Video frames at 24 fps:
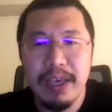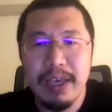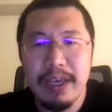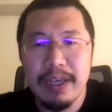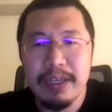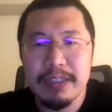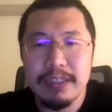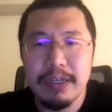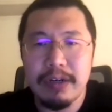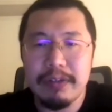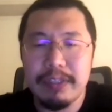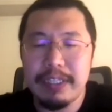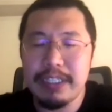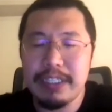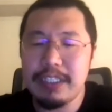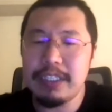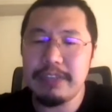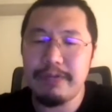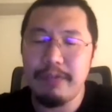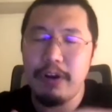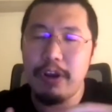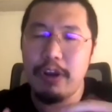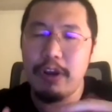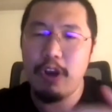So this is
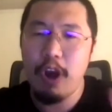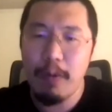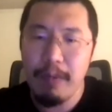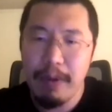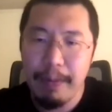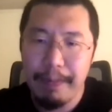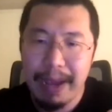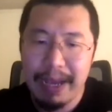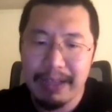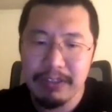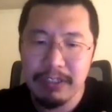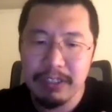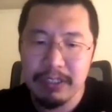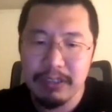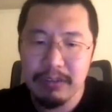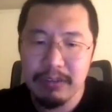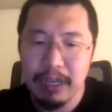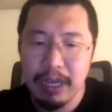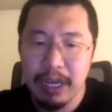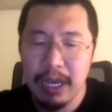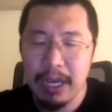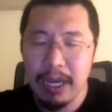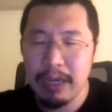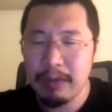a very common pattern,
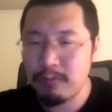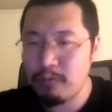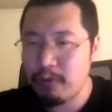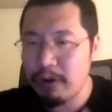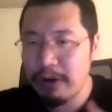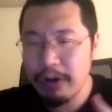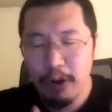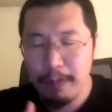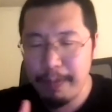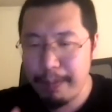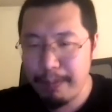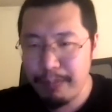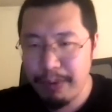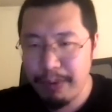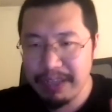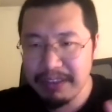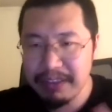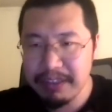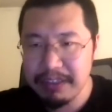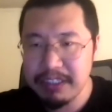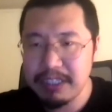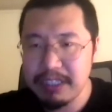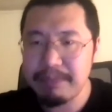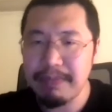very common
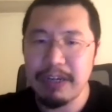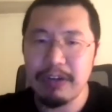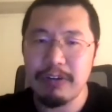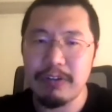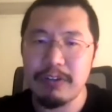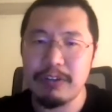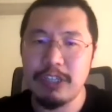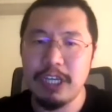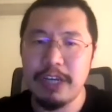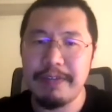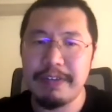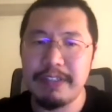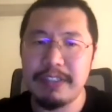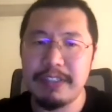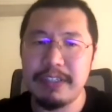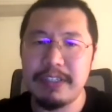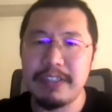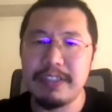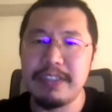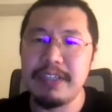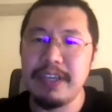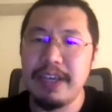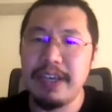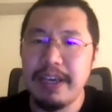practice in
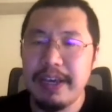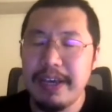microservices.